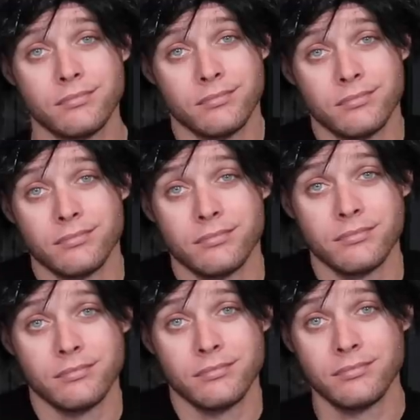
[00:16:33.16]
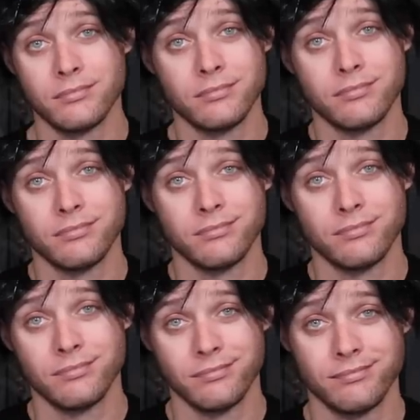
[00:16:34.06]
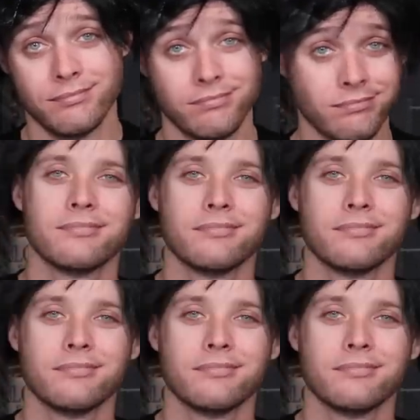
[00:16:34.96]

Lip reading: [no speech]